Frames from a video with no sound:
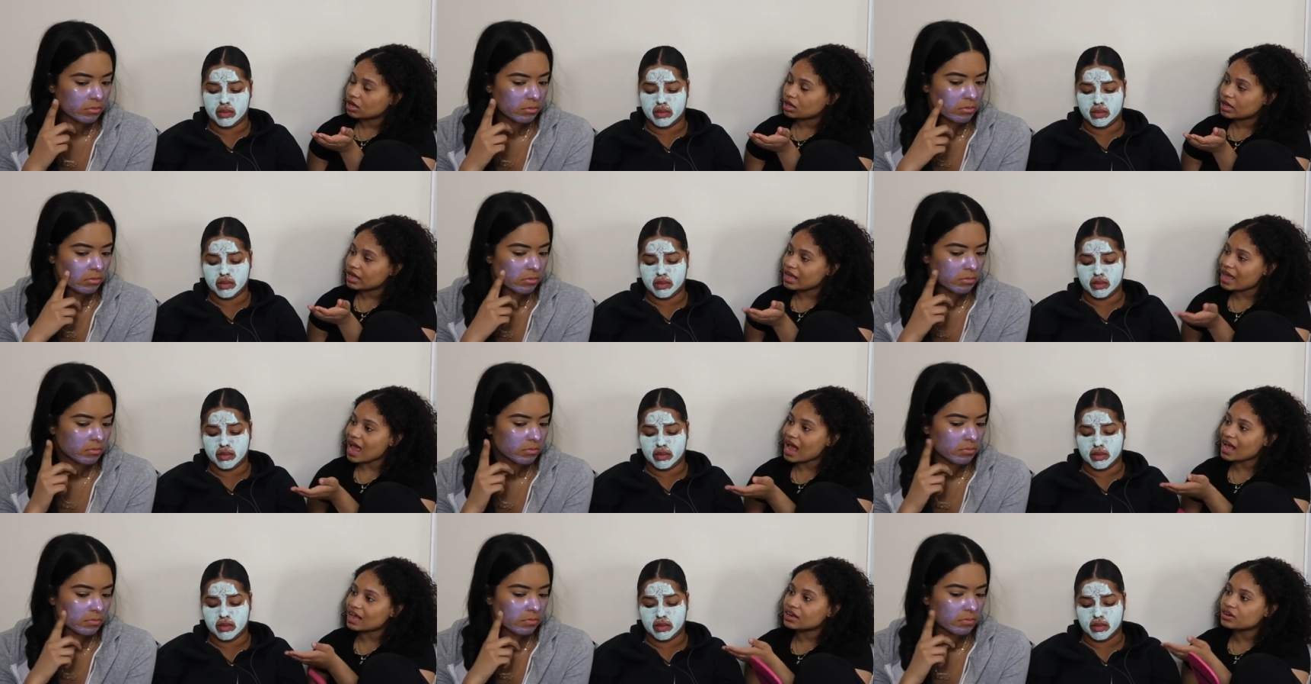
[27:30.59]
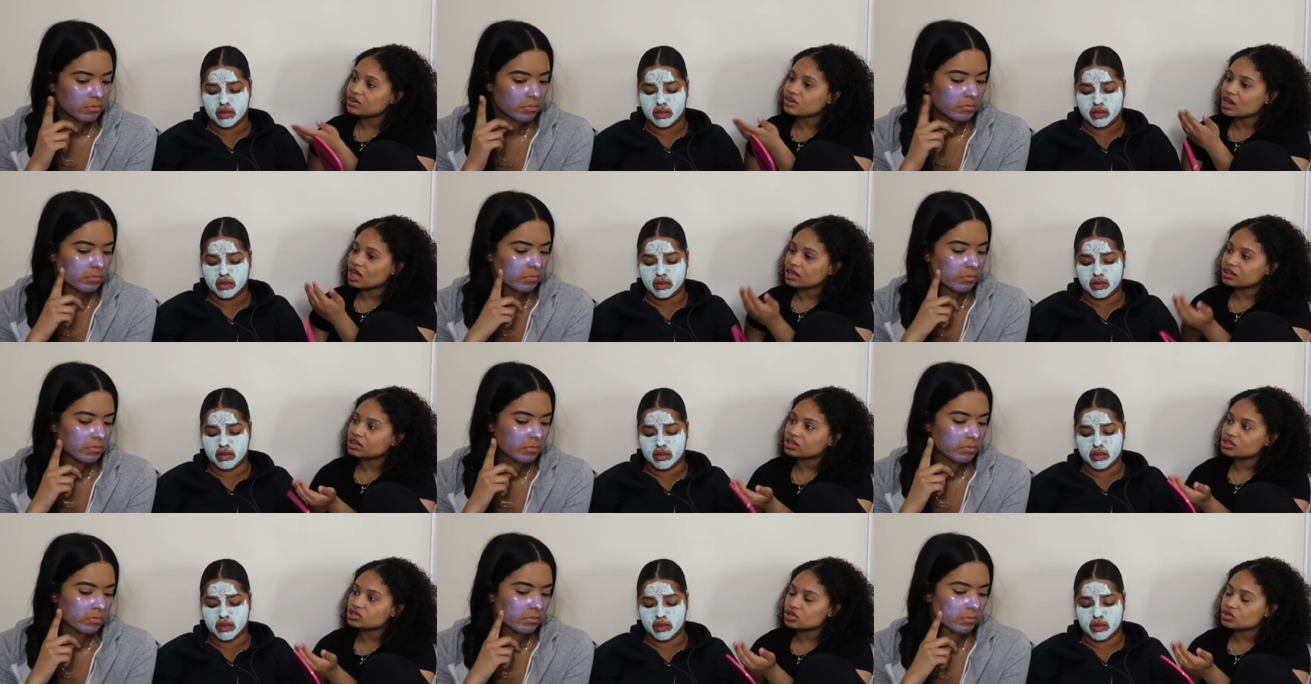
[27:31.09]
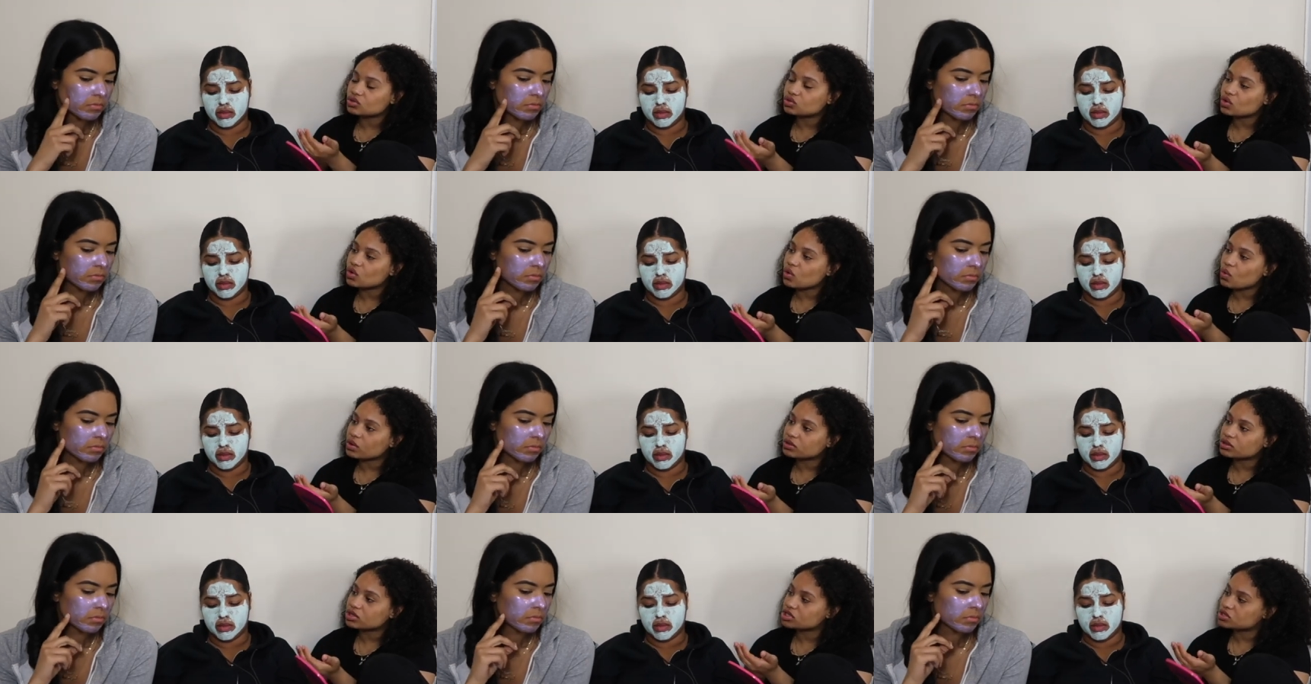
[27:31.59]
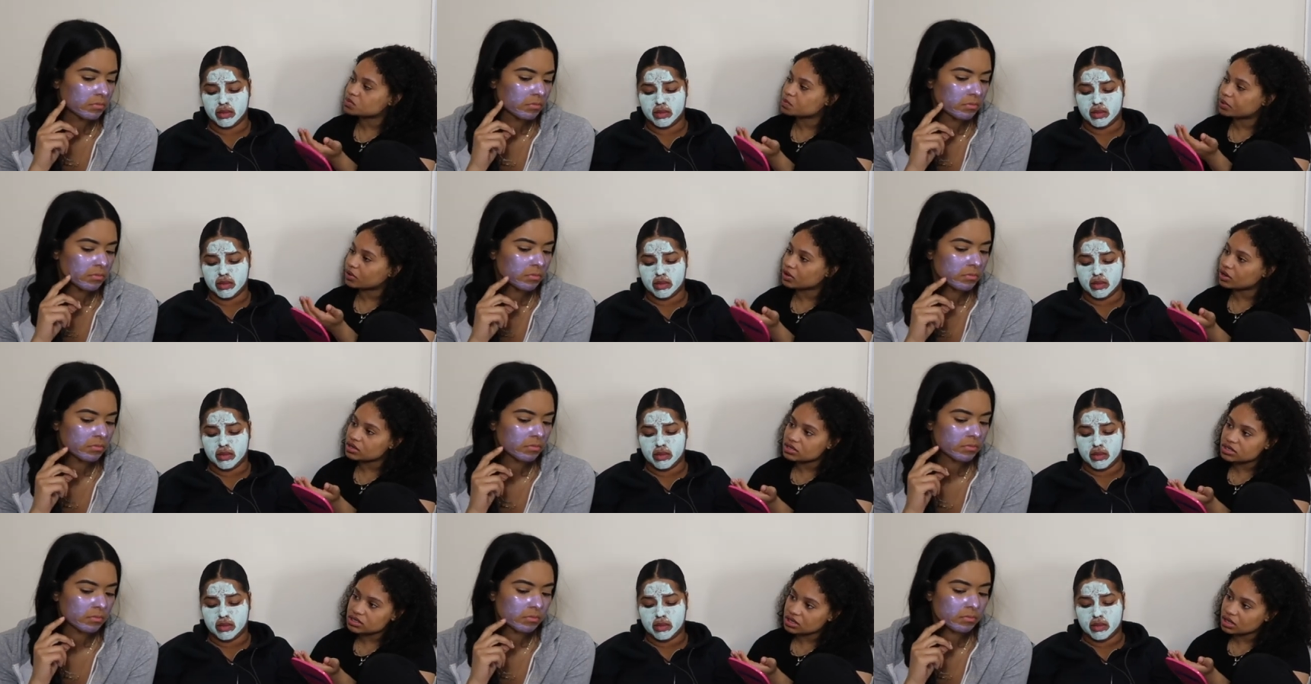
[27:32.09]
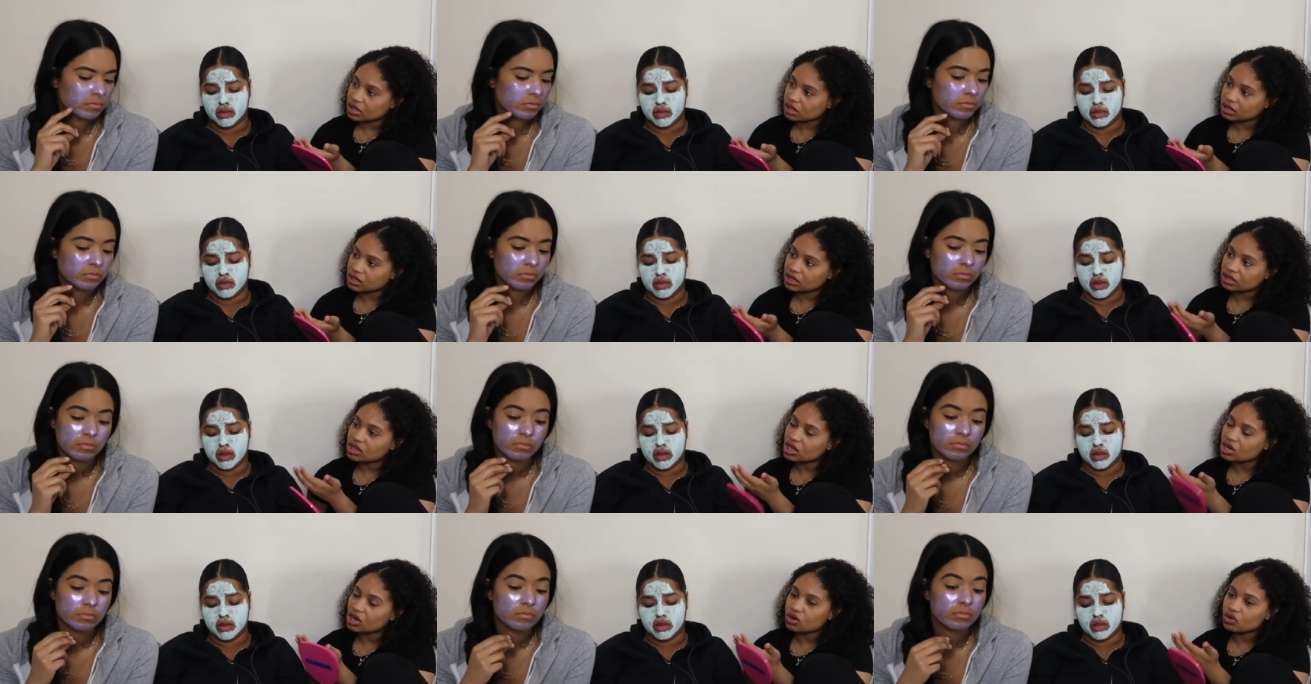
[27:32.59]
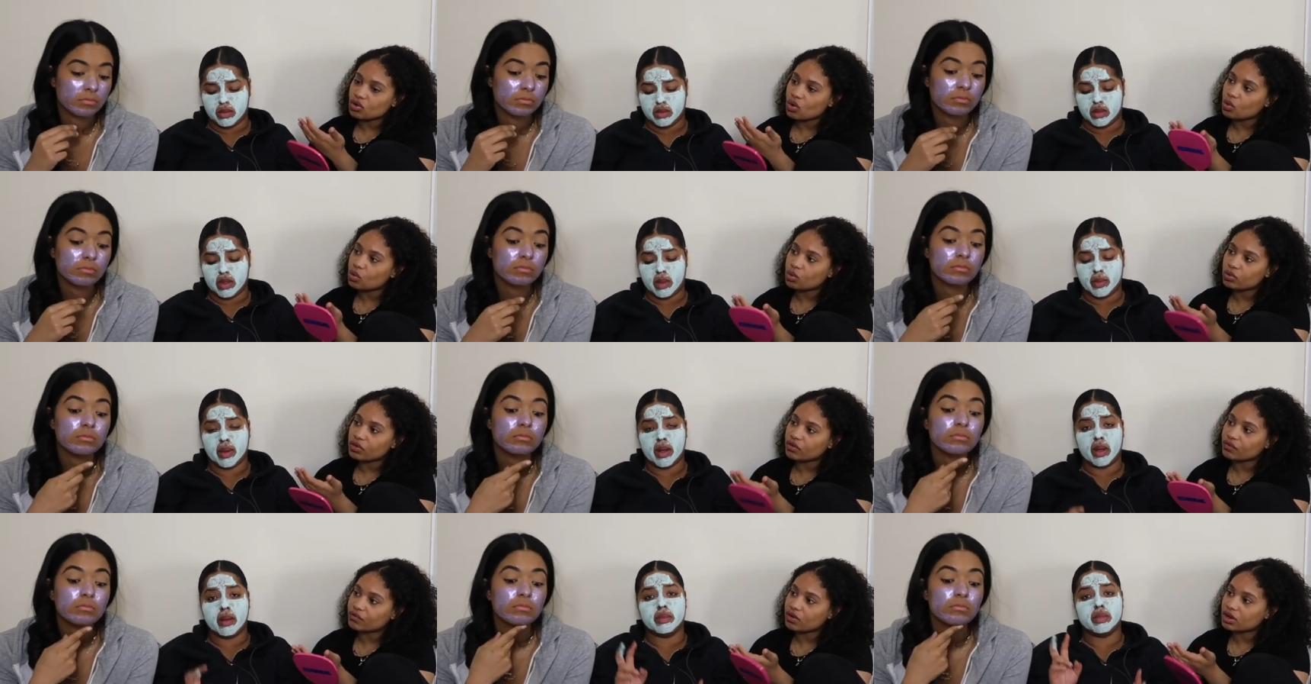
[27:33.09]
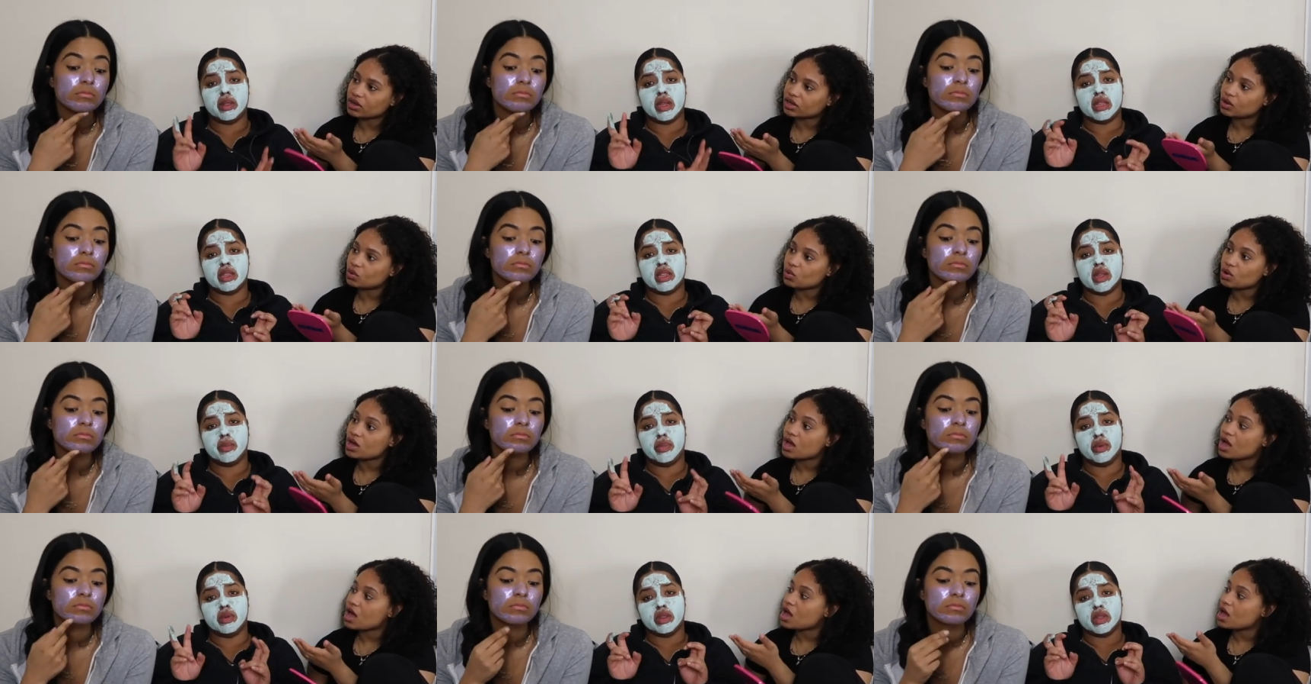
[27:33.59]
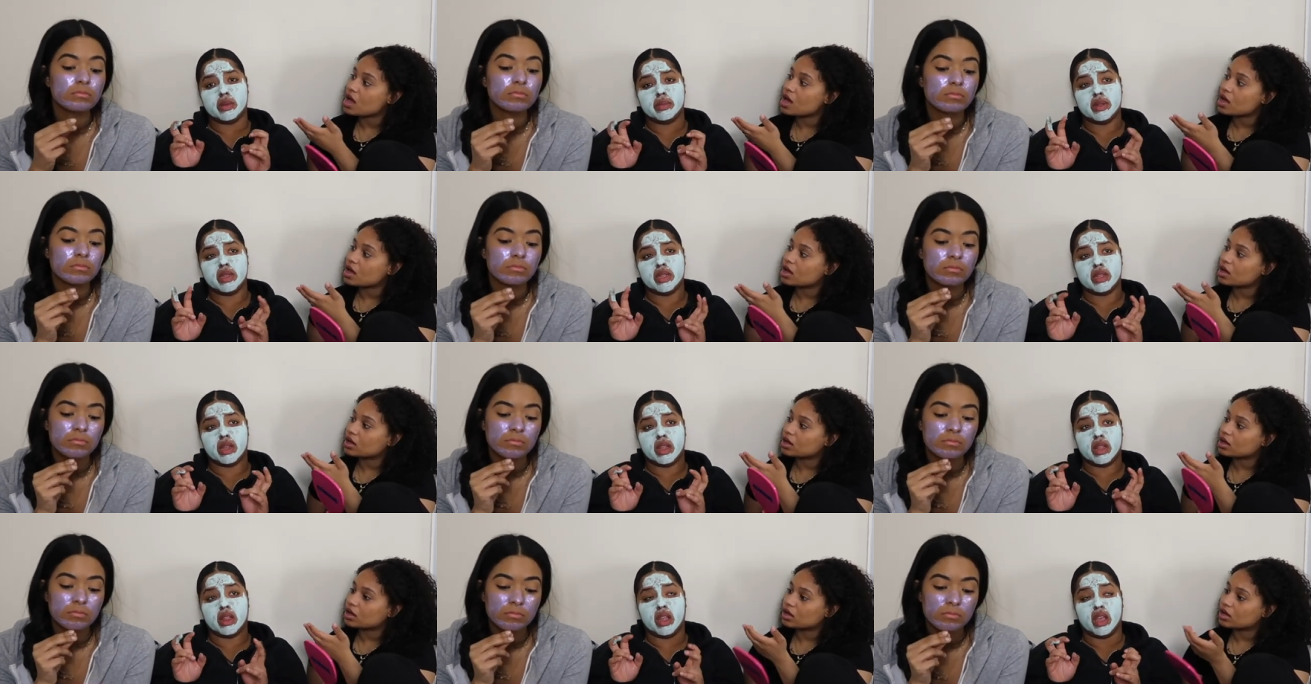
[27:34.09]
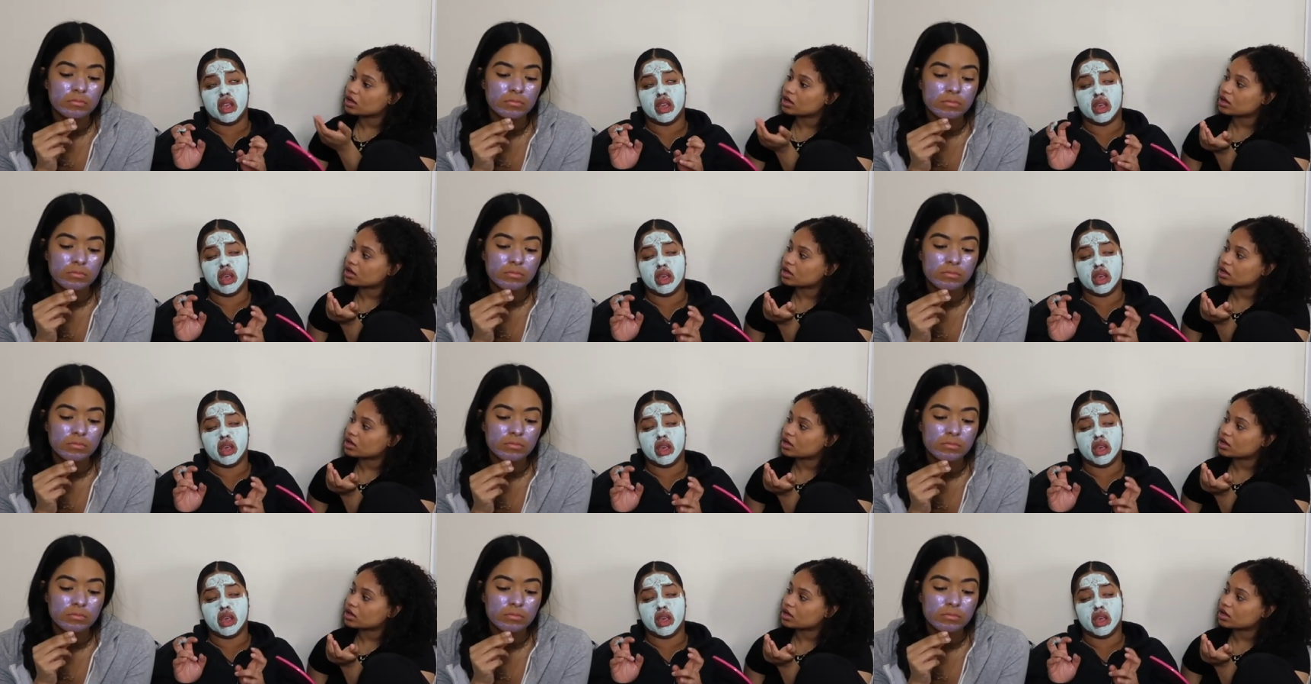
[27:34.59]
Speaker 1: He had nothing to do with this person. He didn't know who. Bro, the they supposedly was. said they